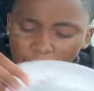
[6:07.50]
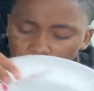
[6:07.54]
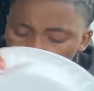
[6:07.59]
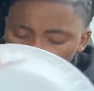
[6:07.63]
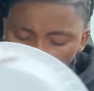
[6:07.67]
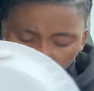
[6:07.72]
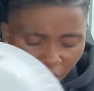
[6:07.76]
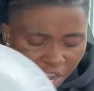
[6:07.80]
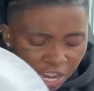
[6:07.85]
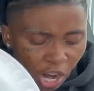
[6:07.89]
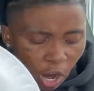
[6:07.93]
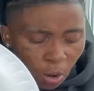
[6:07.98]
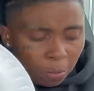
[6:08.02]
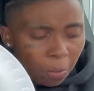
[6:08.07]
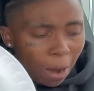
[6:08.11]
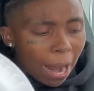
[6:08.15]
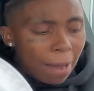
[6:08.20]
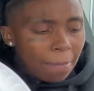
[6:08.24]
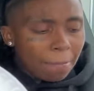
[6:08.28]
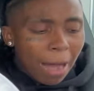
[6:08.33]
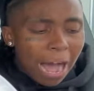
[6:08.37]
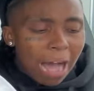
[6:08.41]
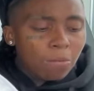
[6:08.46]
Like, what in
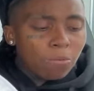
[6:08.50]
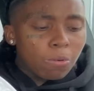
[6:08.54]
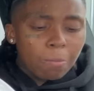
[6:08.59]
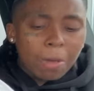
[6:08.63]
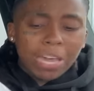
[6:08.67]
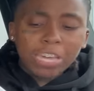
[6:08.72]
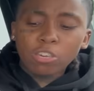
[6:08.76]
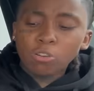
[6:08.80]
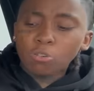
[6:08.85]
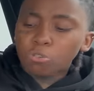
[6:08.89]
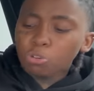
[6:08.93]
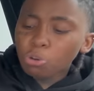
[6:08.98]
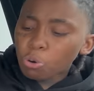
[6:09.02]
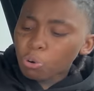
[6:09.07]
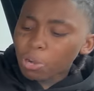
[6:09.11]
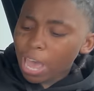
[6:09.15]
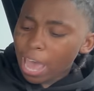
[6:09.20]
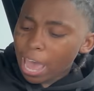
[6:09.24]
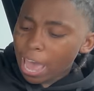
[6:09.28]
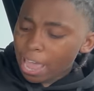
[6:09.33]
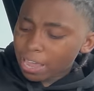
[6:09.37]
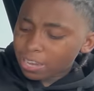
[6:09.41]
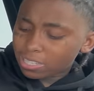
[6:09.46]
your right mind will make you
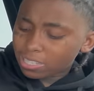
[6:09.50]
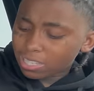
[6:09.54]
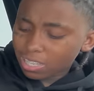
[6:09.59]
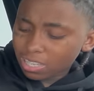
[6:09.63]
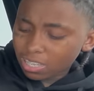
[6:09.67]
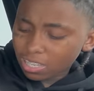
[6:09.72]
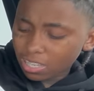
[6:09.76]
do that?